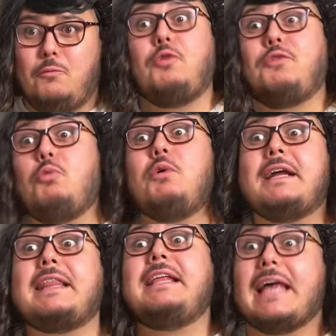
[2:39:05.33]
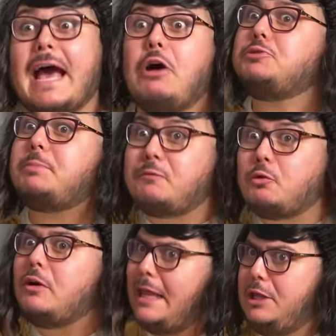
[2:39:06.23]
Well, if you would have cleaned the house
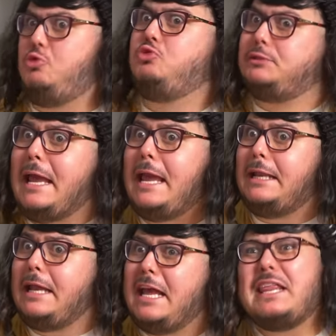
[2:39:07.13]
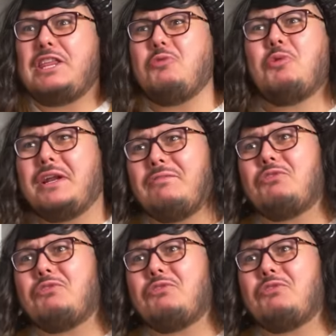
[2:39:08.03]
before, like you said, then you wouldn't have